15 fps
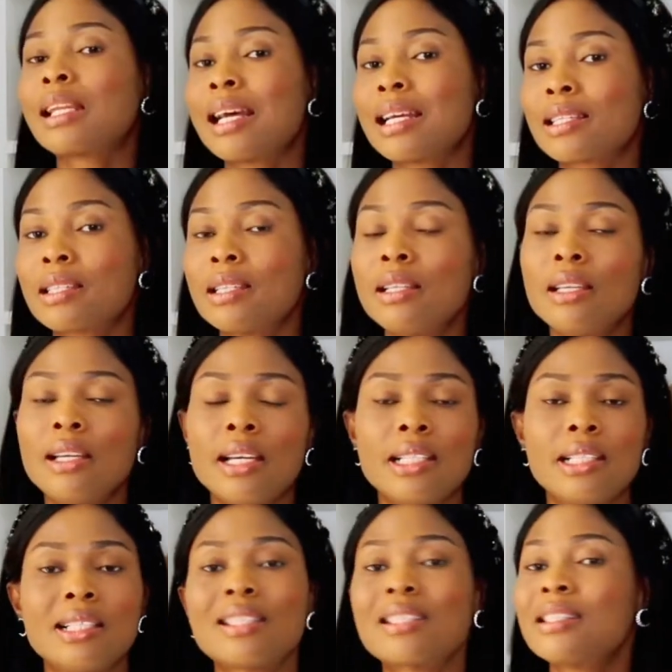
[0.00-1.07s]
classy
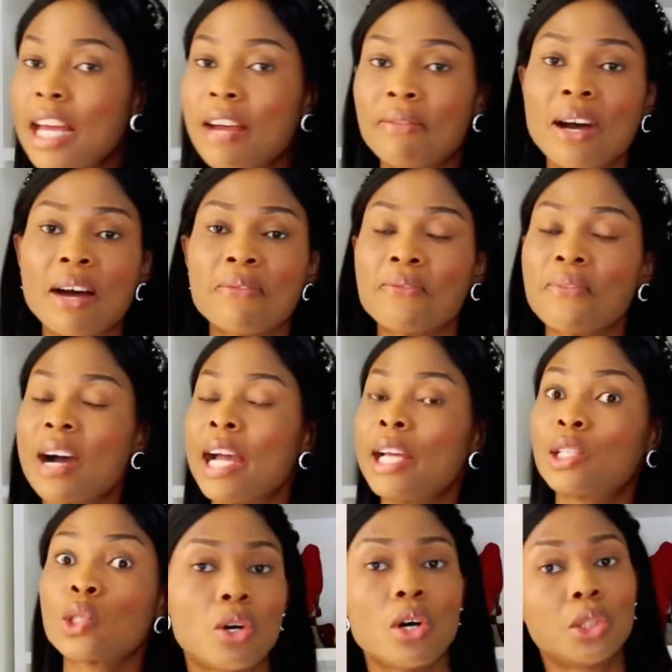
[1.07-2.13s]
ladies never
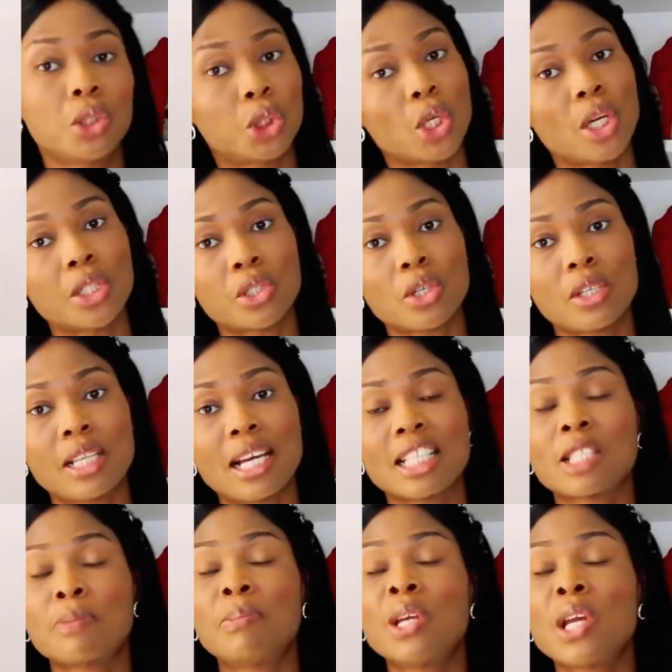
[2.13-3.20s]
fight or judge
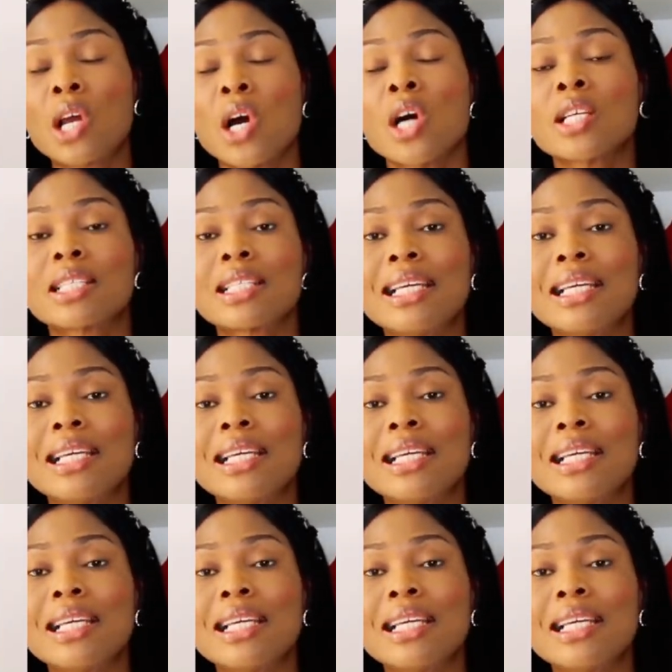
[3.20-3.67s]
others, because